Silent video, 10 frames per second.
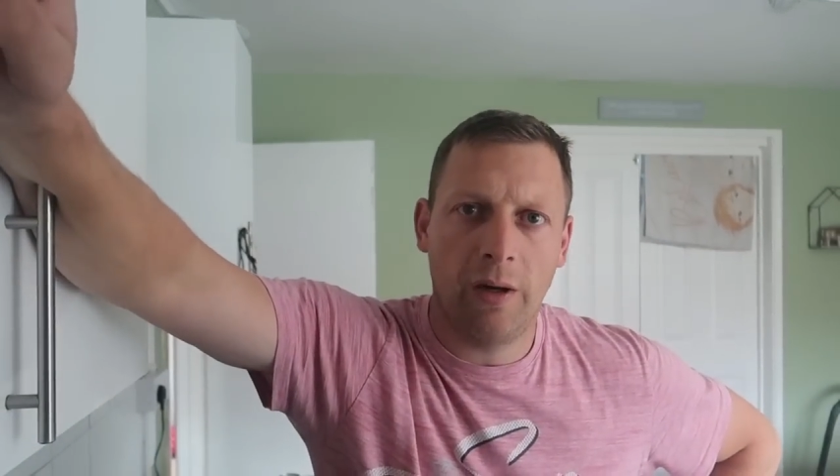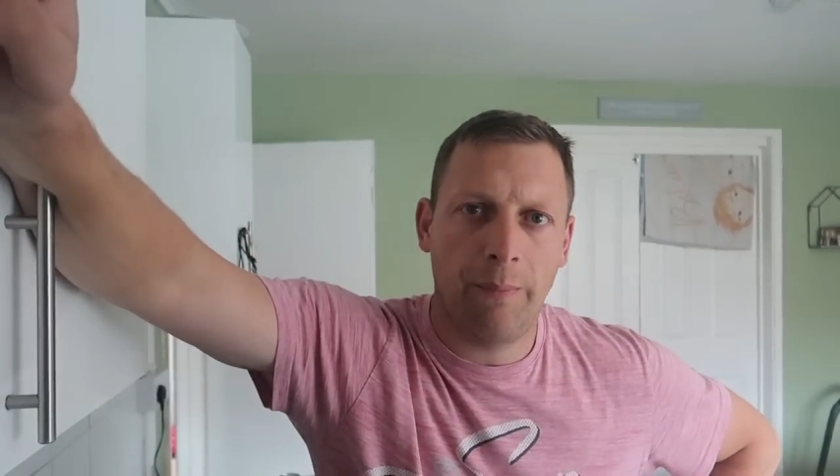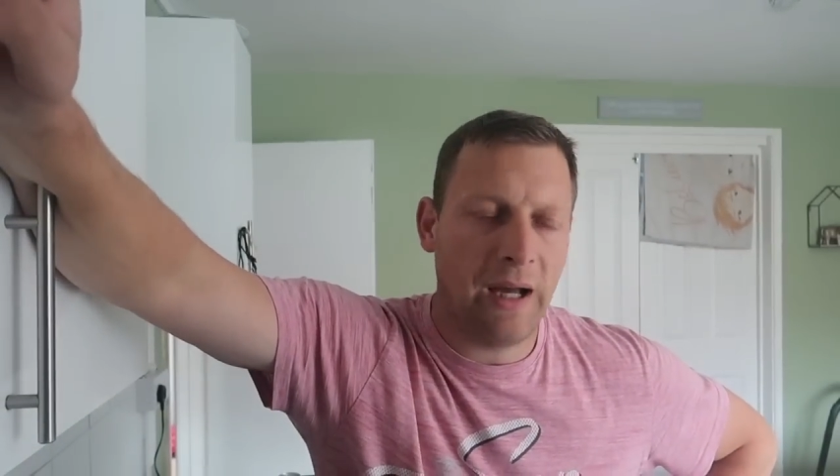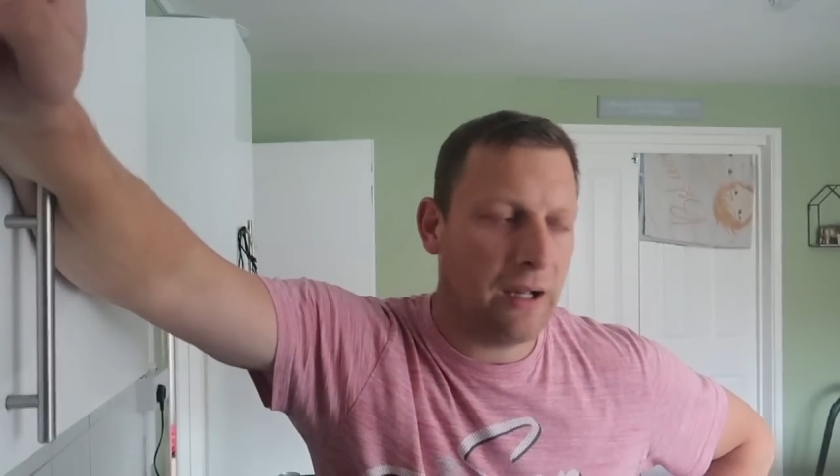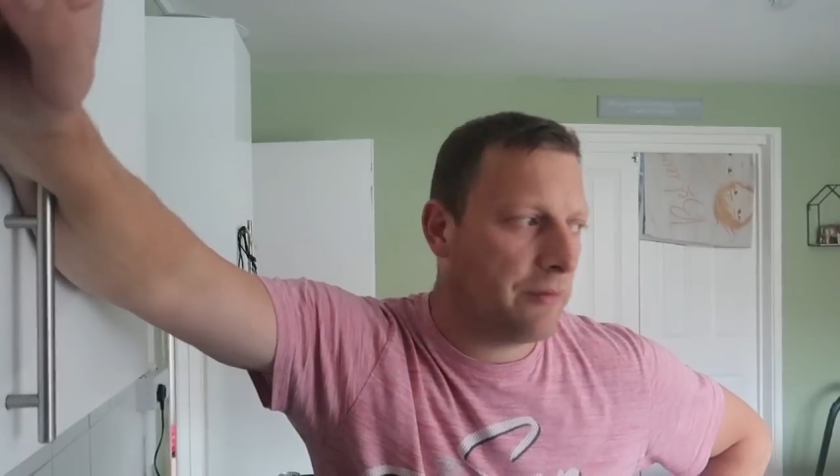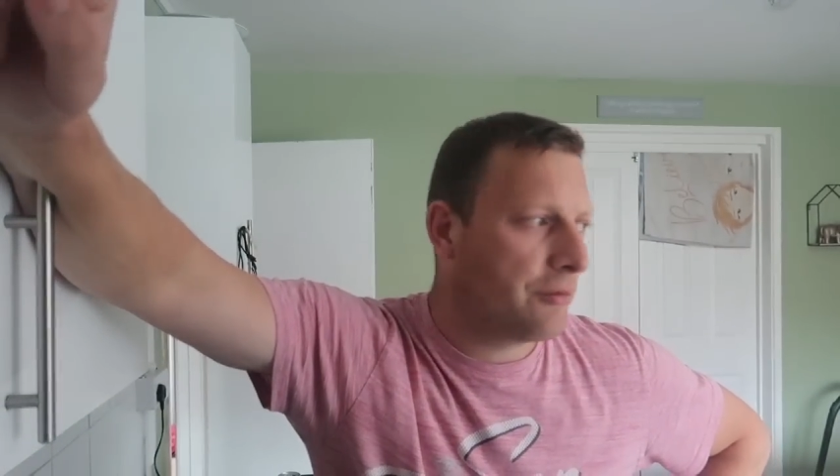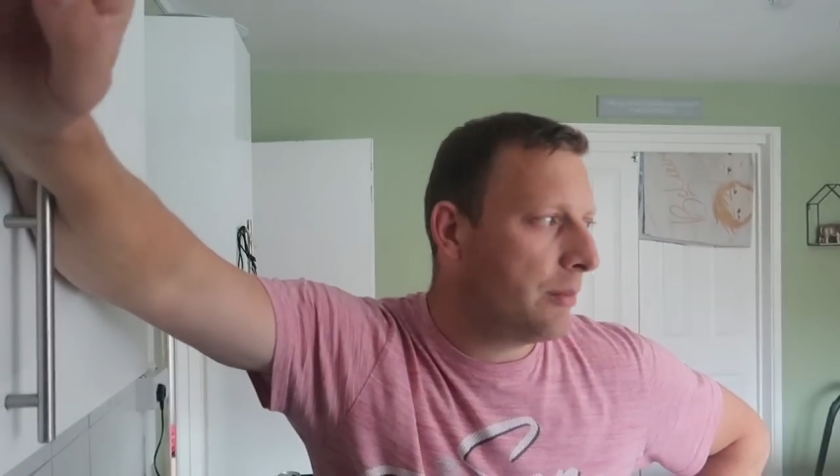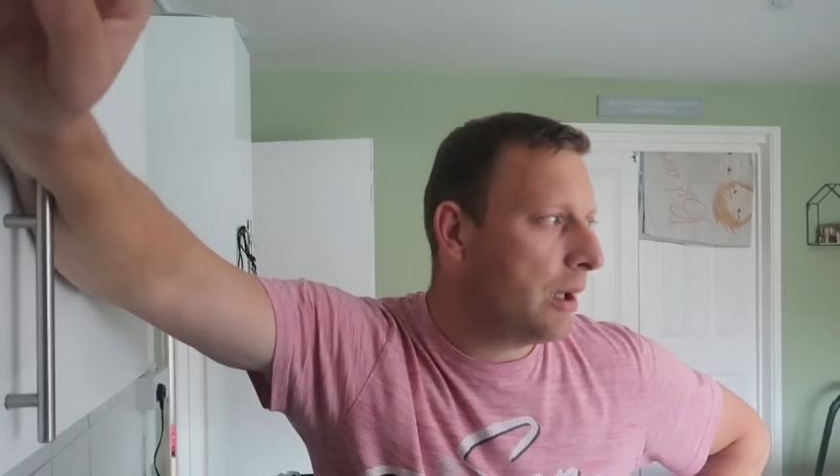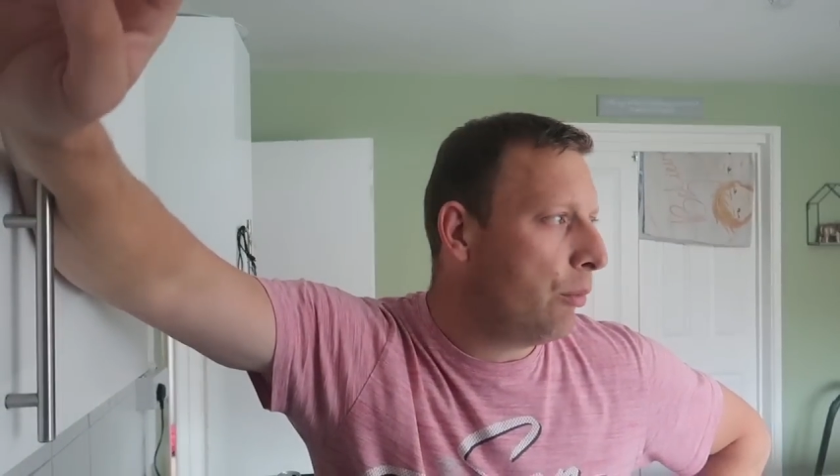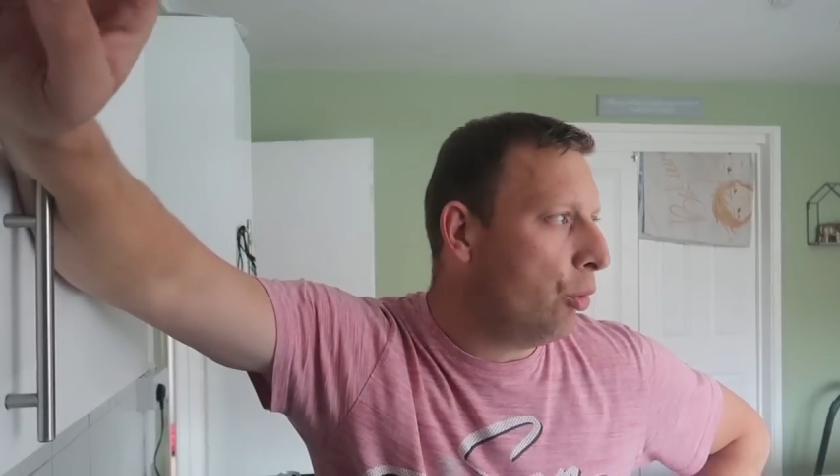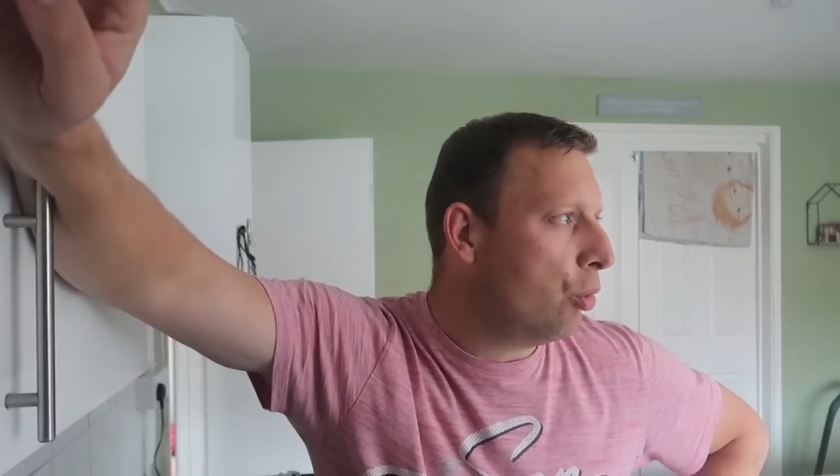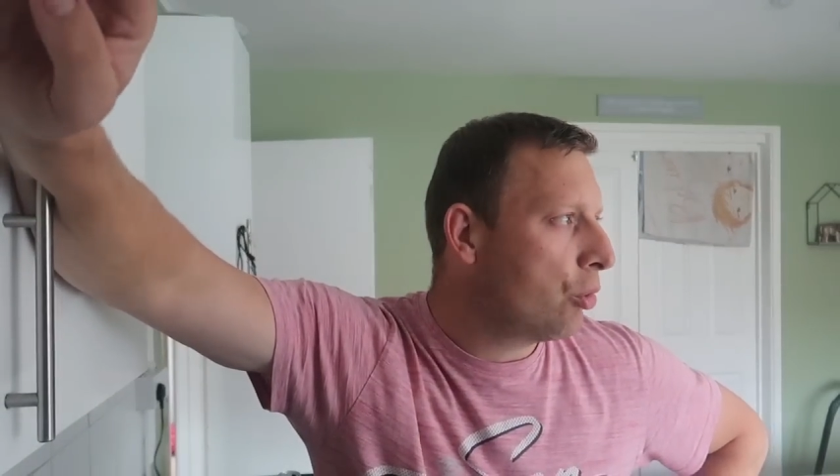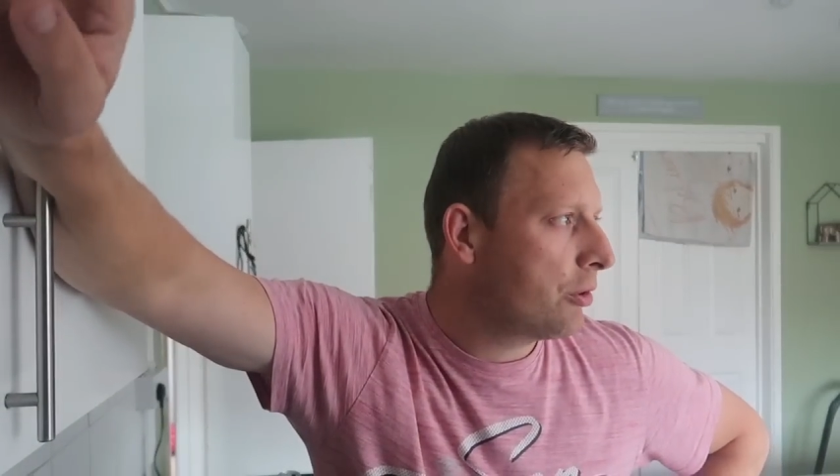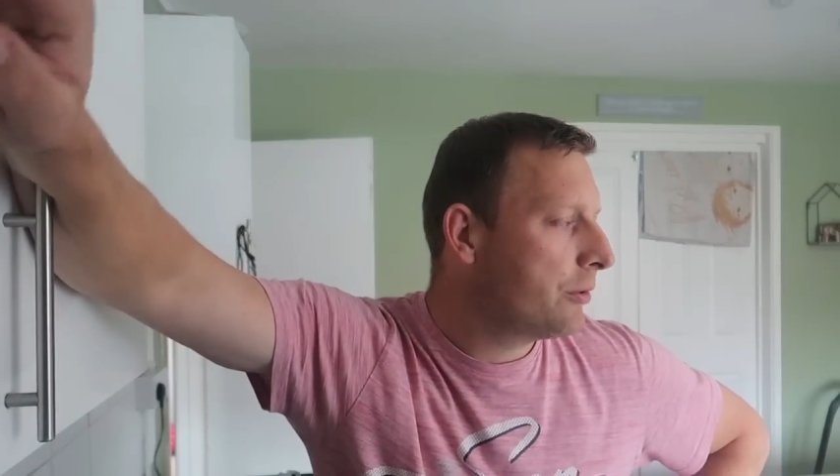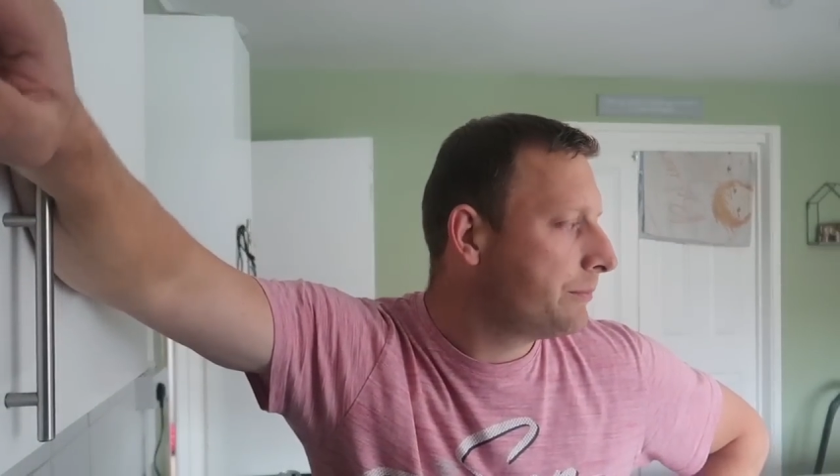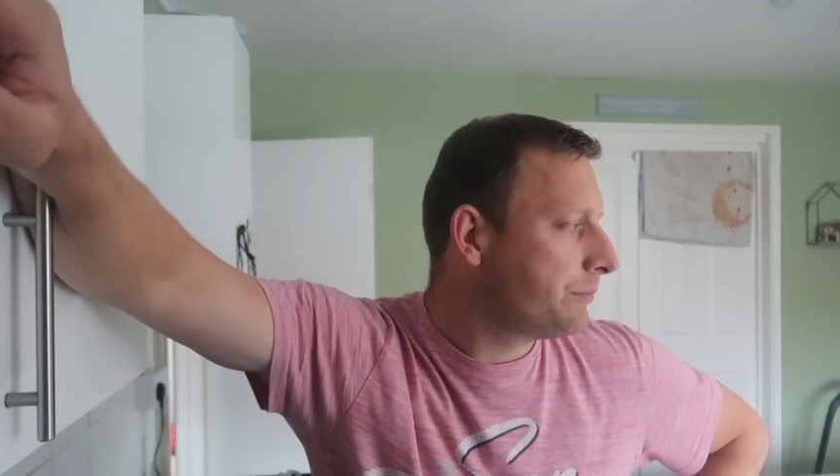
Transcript: are back from our walk